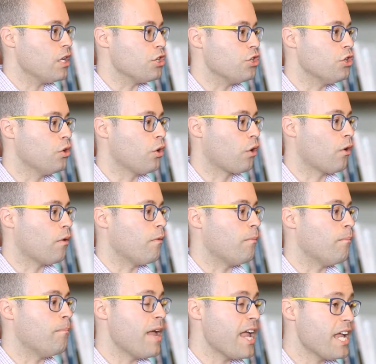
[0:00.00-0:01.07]
Your
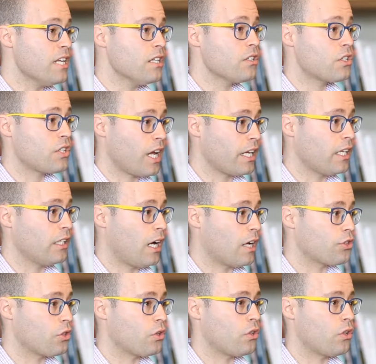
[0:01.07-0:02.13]
main psychological